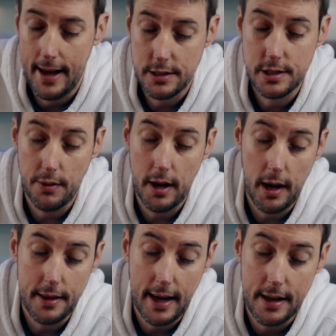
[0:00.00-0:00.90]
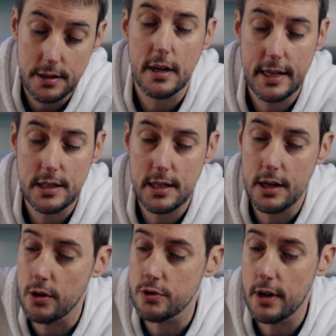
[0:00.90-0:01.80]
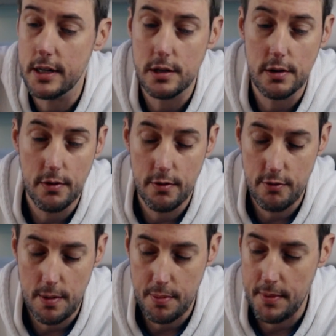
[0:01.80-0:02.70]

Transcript: So I like that. At least they're not trying to rip